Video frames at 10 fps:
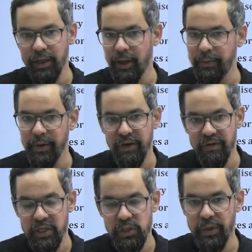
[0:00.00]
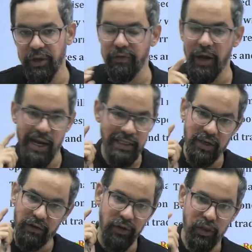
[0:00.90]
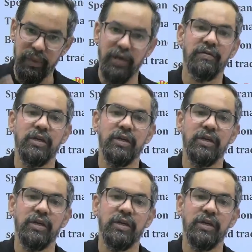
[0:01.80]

previous one. If you are asking for the previous